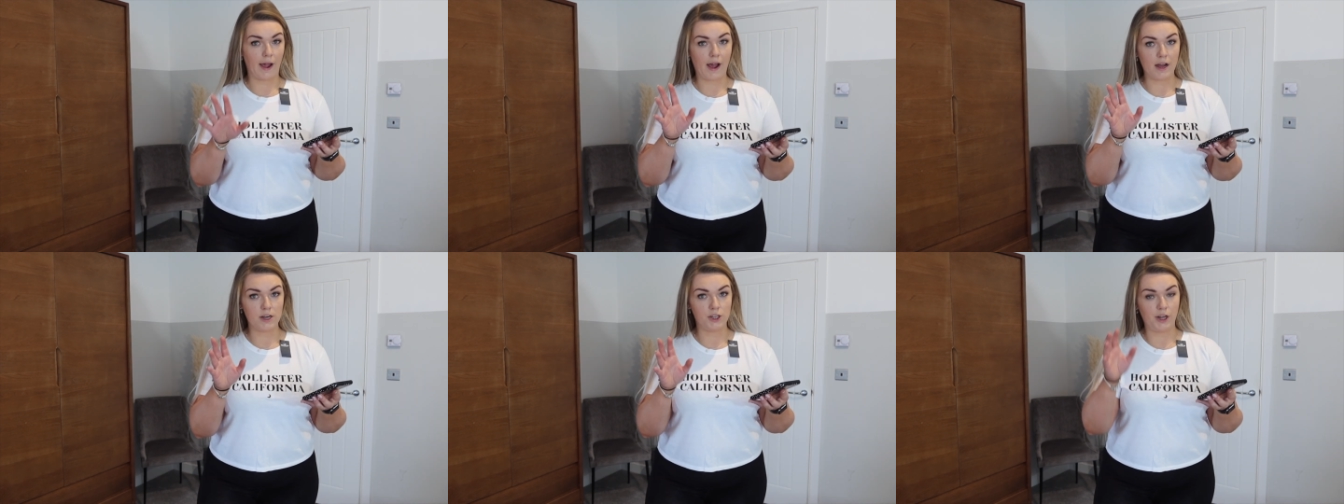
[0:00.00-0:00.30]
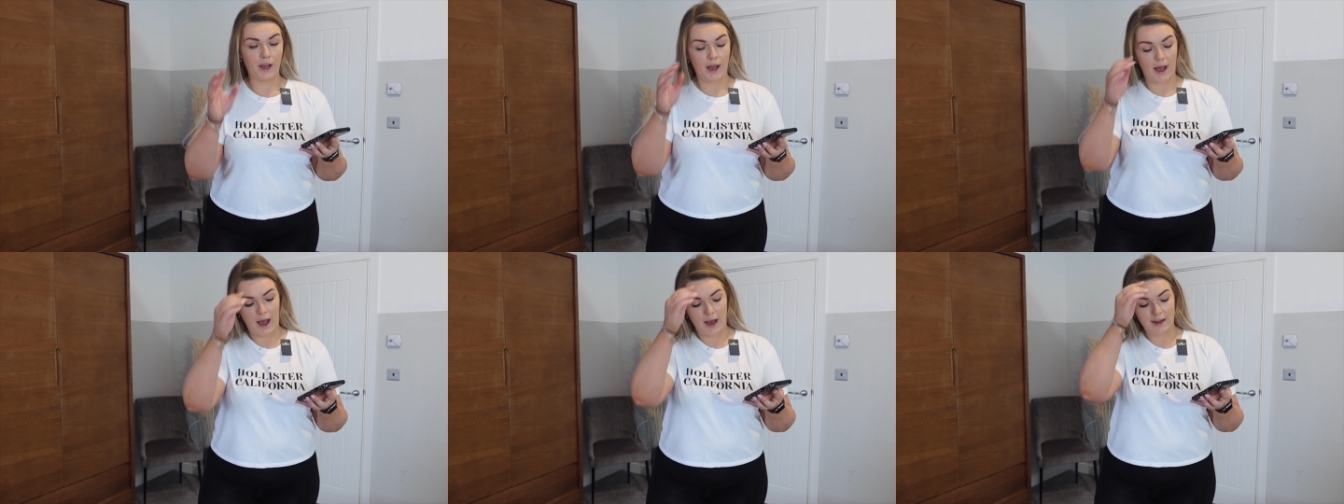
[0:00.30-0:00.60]

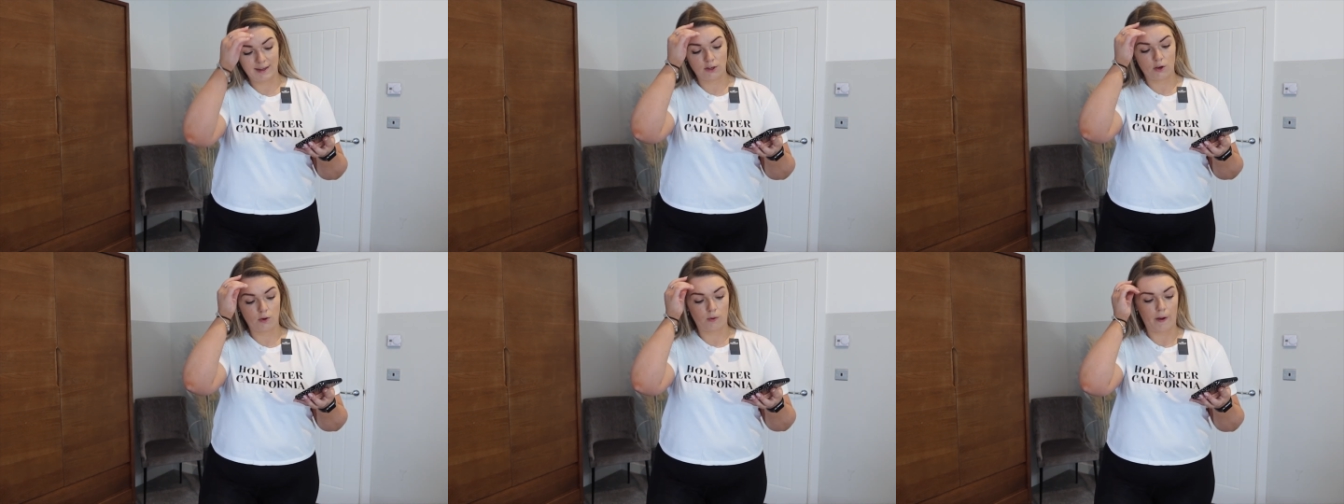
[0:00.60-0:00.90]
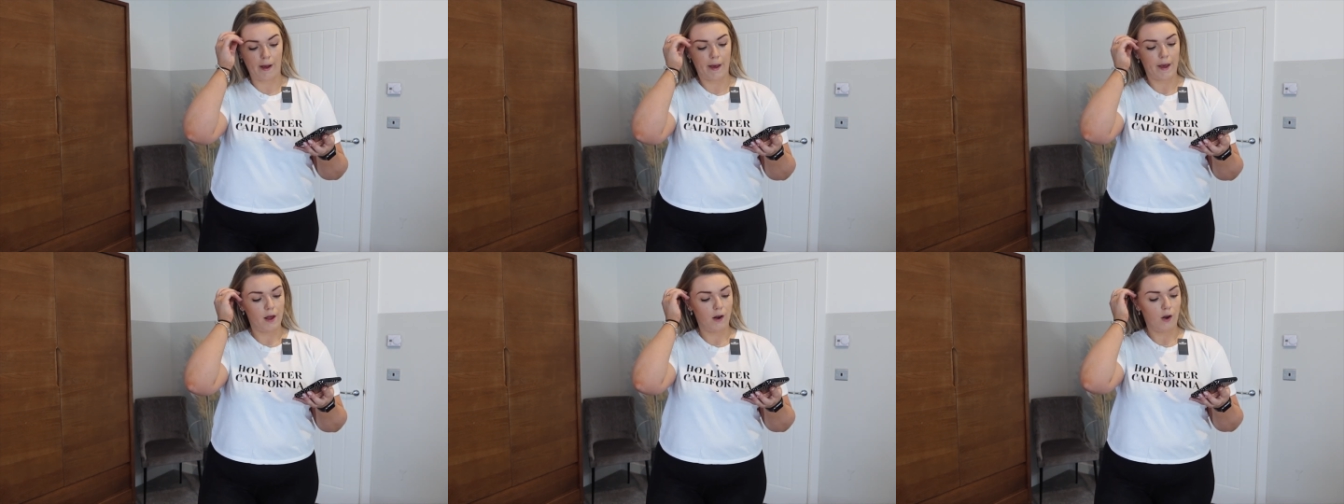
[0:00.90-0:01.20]
actually had
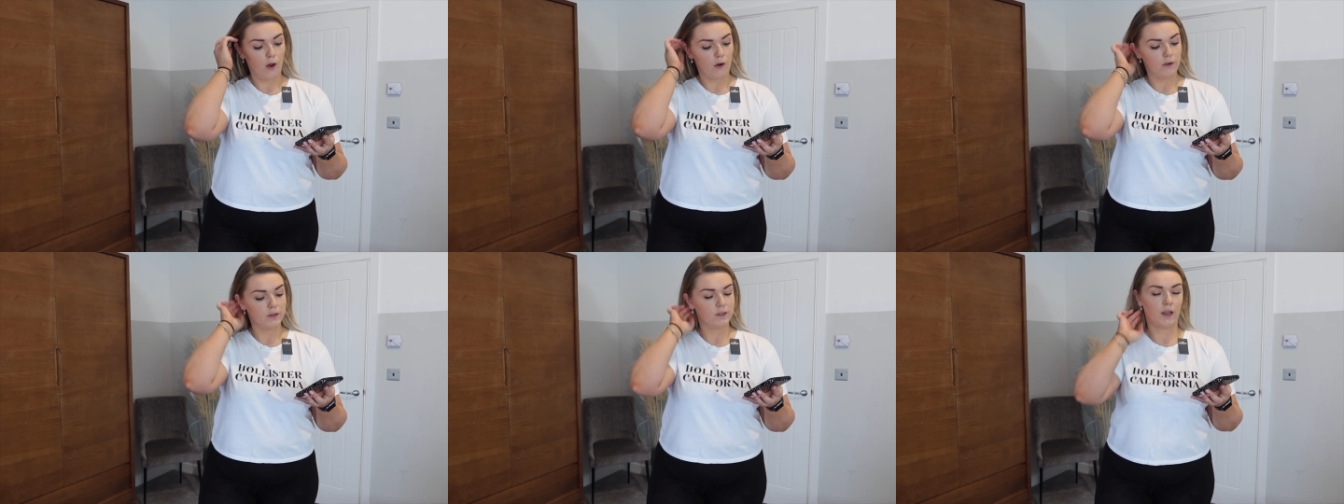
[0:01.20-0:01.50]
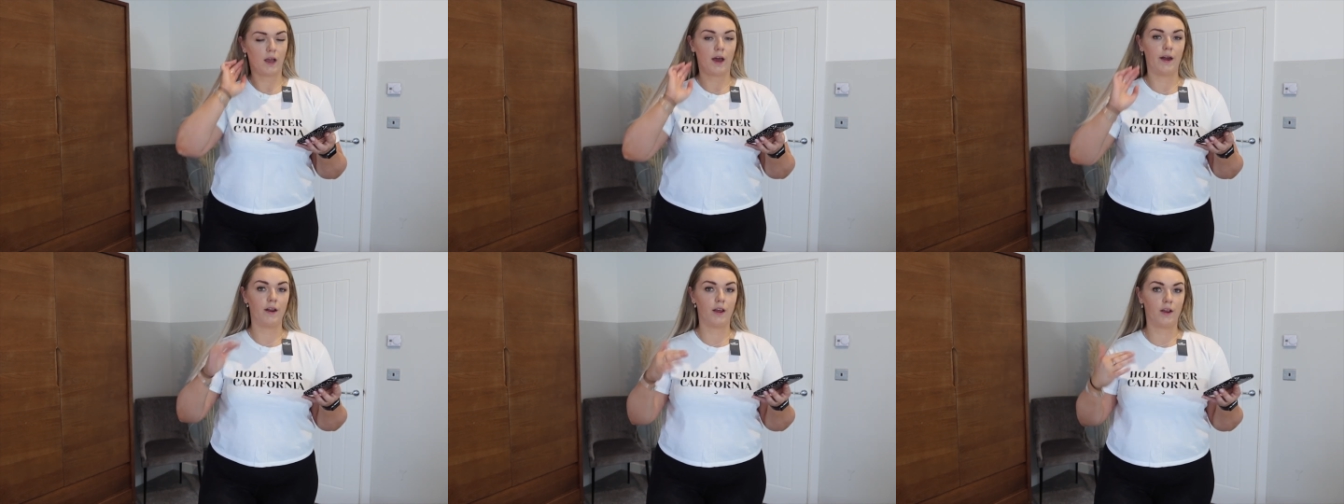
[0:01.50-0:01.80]
quite a lot
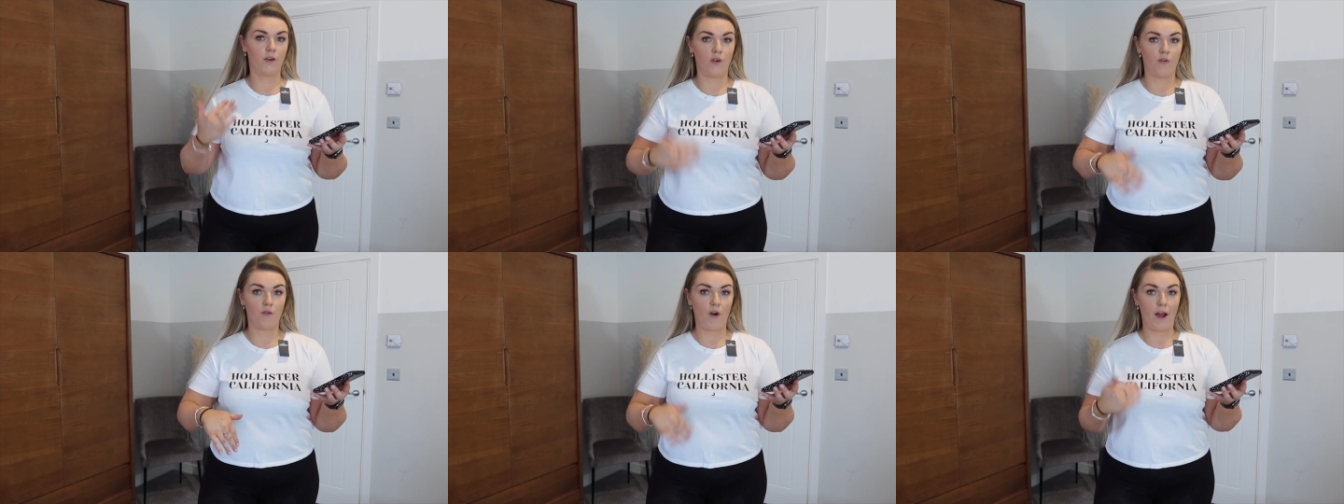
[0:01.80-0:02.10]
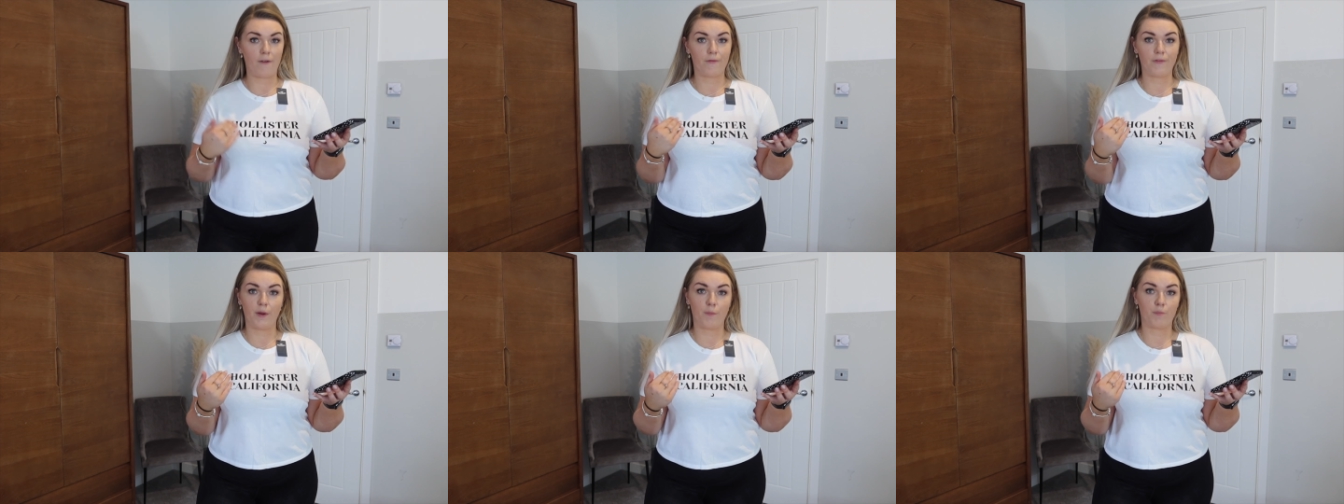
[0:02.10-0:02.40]
of kind of
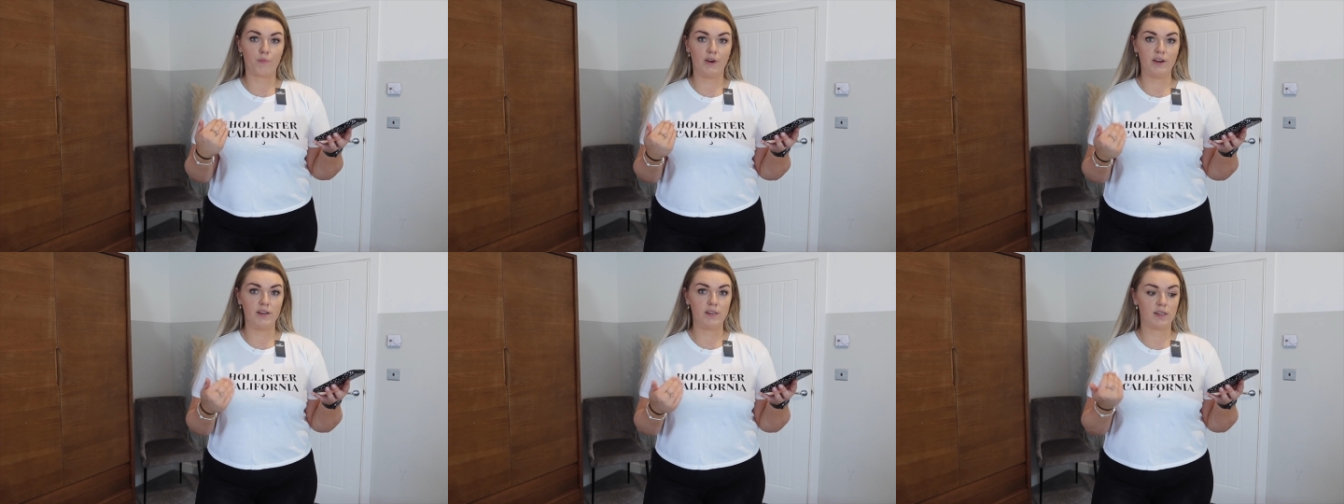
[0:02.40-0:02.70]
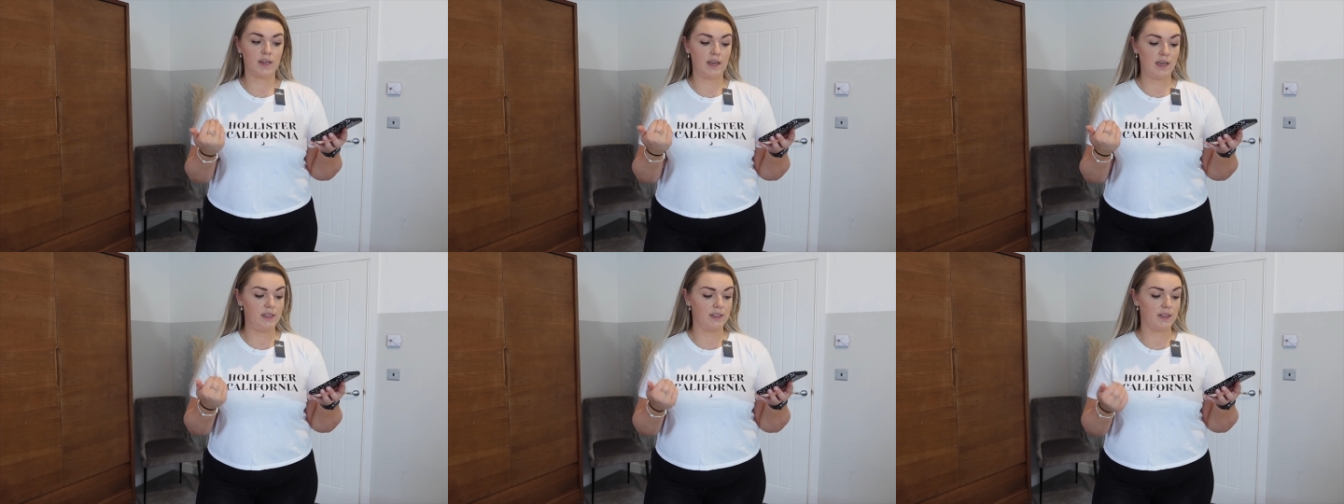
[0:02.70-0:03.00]
graphic print
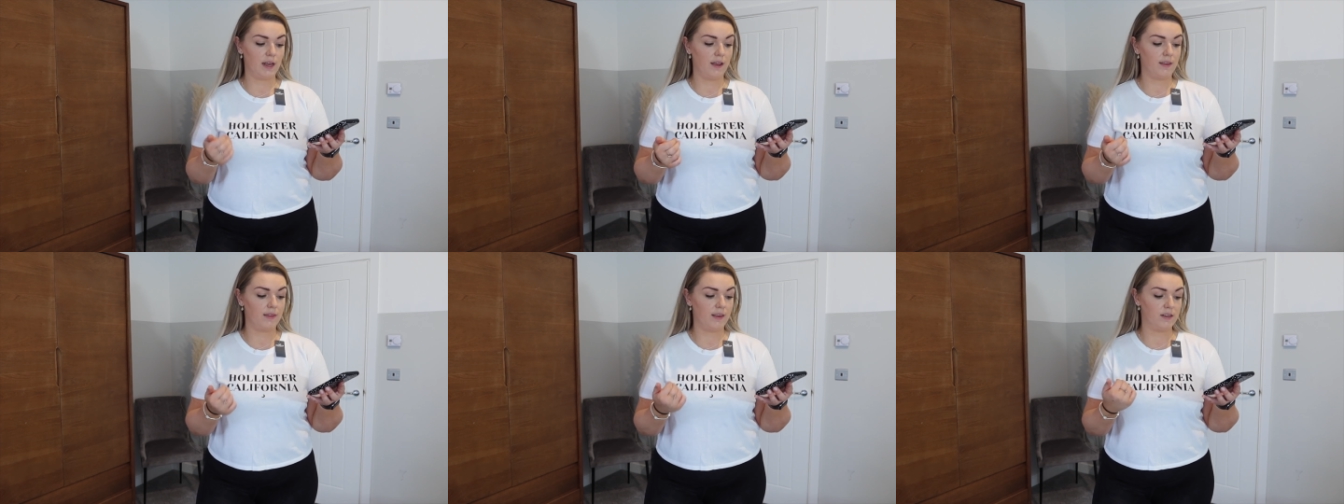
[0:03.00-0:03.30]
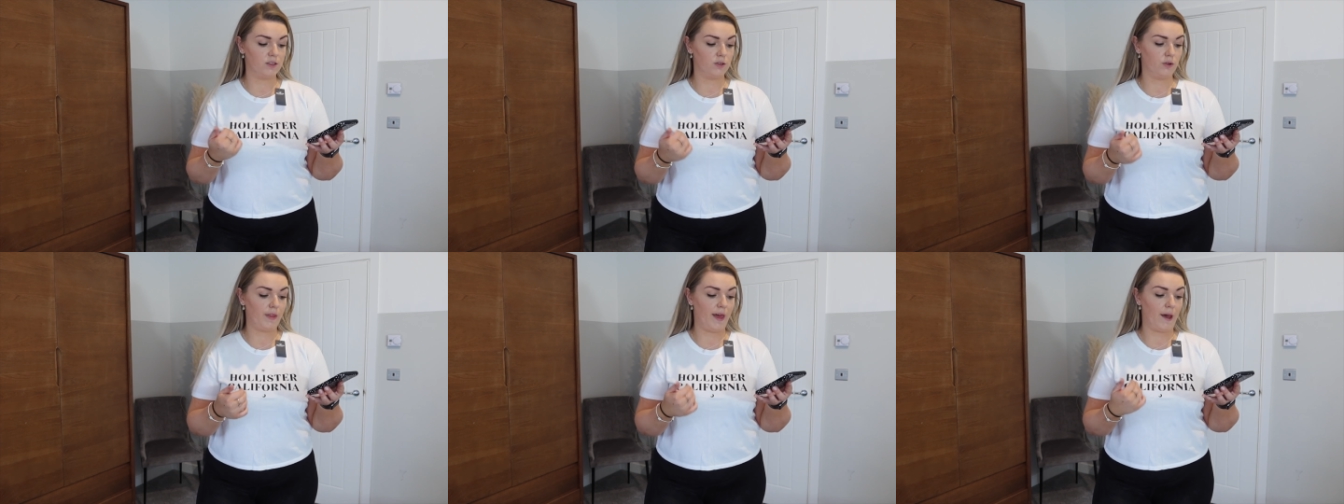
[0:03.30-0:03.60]
tees like
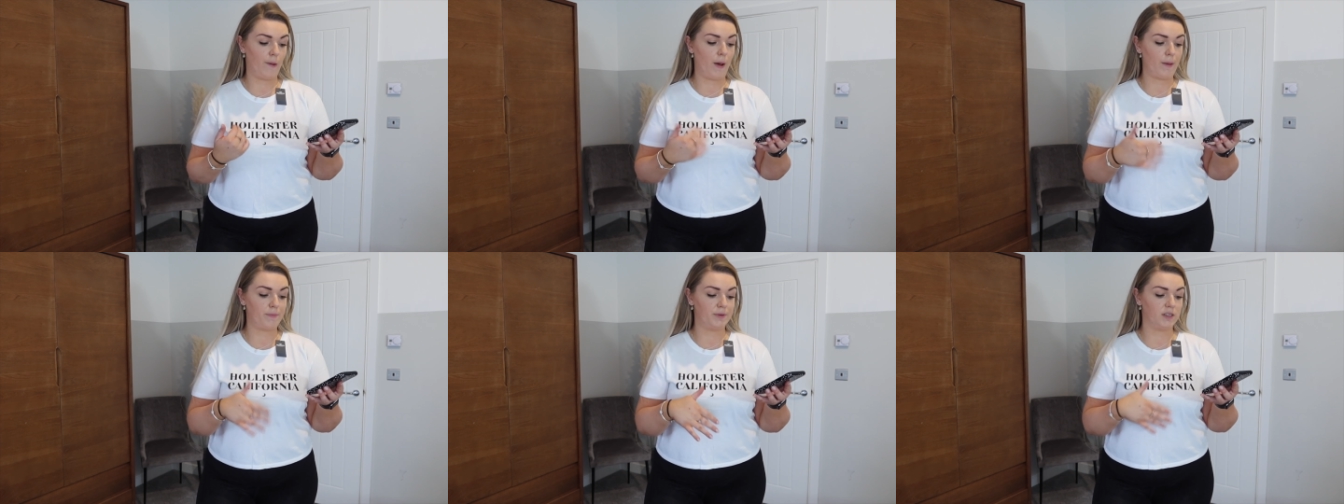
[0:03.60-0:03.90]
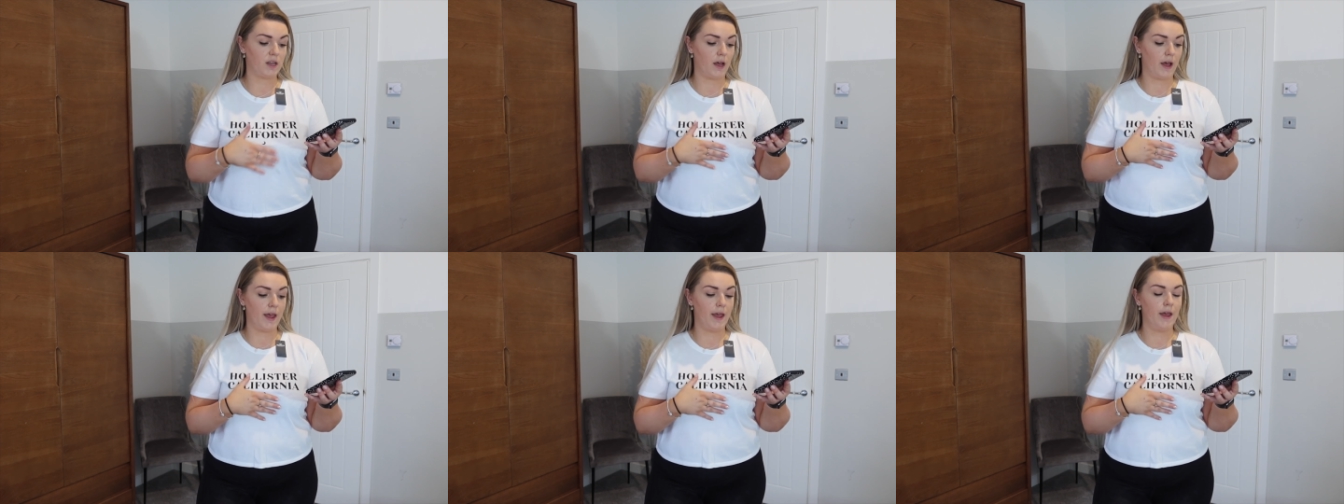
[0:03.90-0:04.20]
this on their
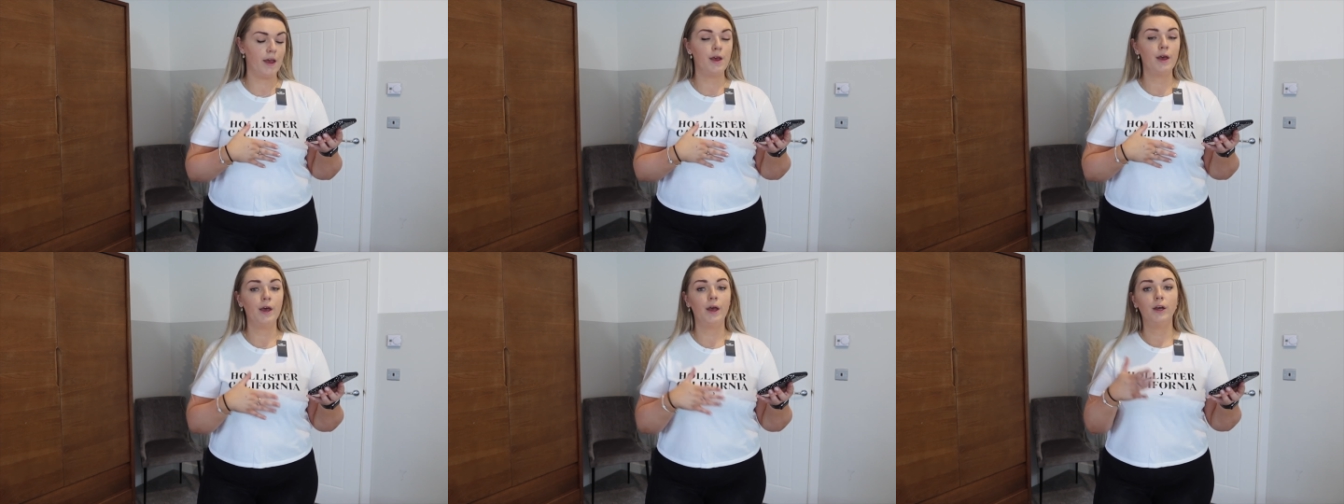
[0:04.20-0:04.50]
website.